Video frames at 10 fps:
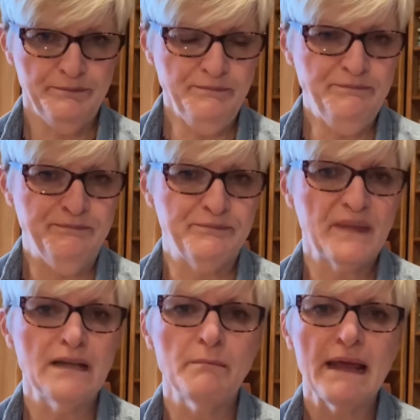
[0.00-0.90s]

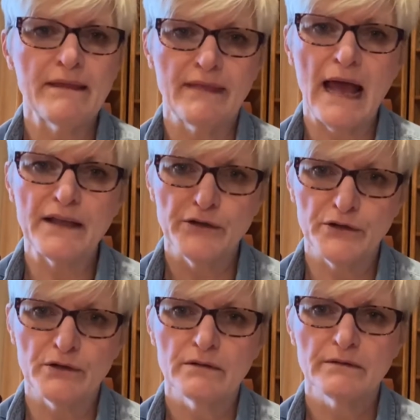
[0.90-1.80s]
and make that
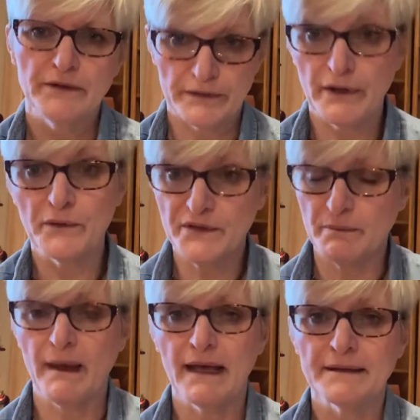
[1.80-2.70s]
your your no
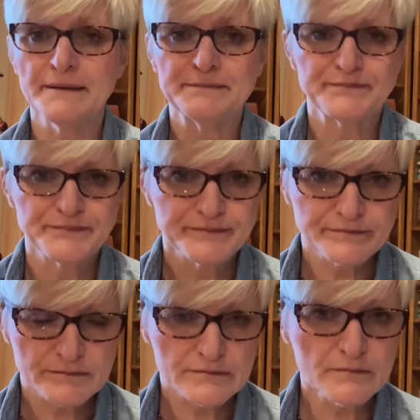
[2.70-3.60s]
spend
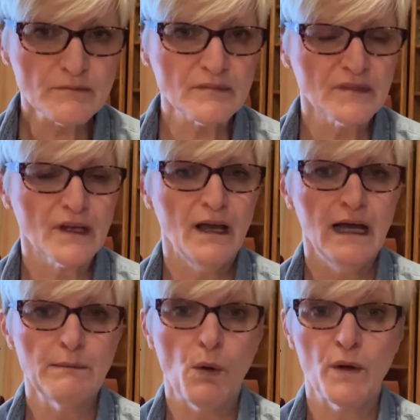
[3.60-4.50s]

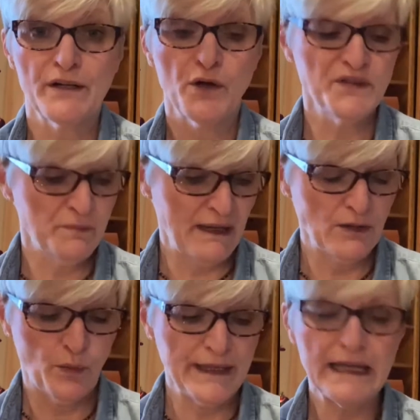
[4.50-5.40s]
um, or no
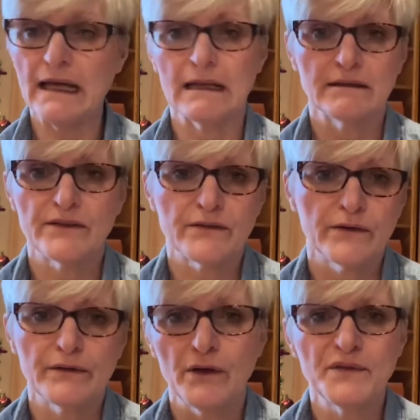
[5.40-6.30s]
spend weekends
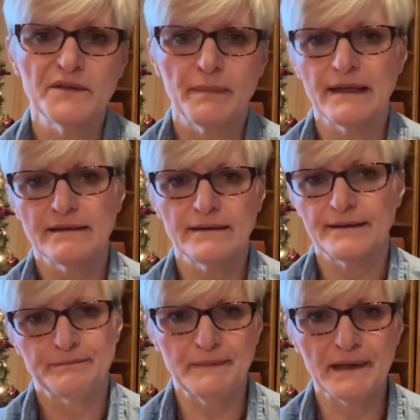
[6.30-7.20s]
or no
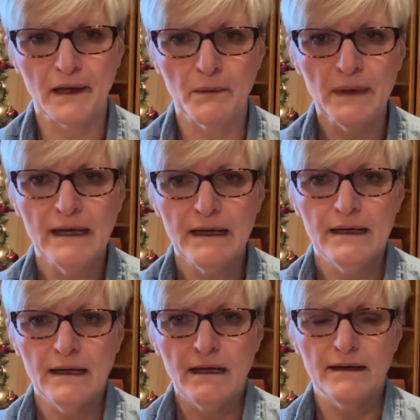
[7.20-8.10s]
spends, you know,
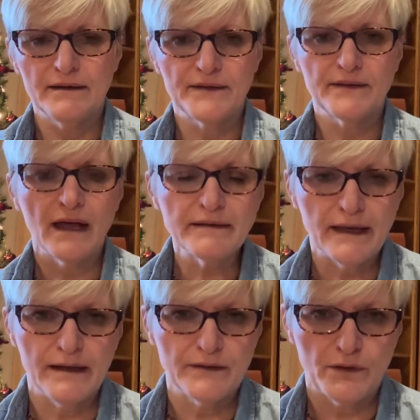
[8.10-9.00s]

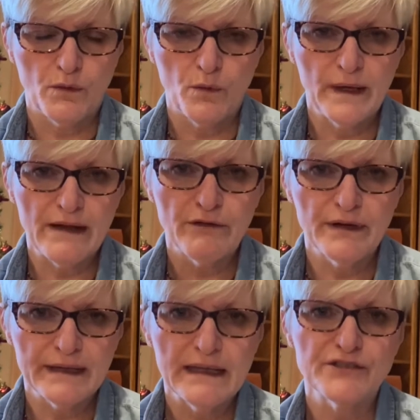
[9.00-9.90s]
Sundays or whatever
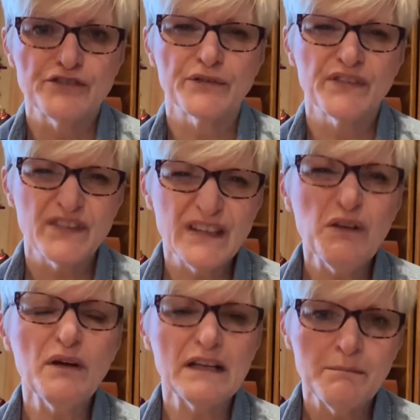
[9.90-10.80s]
it is, you're
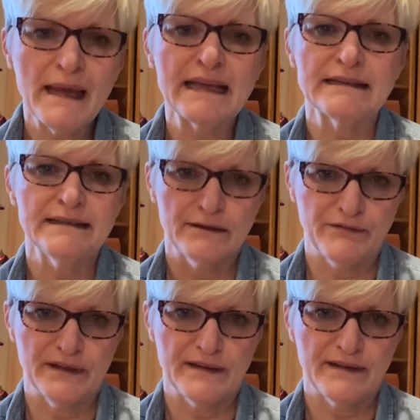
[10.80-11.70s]
still going to make a
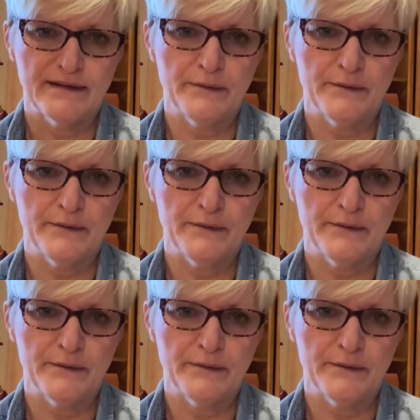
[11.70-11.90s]
difference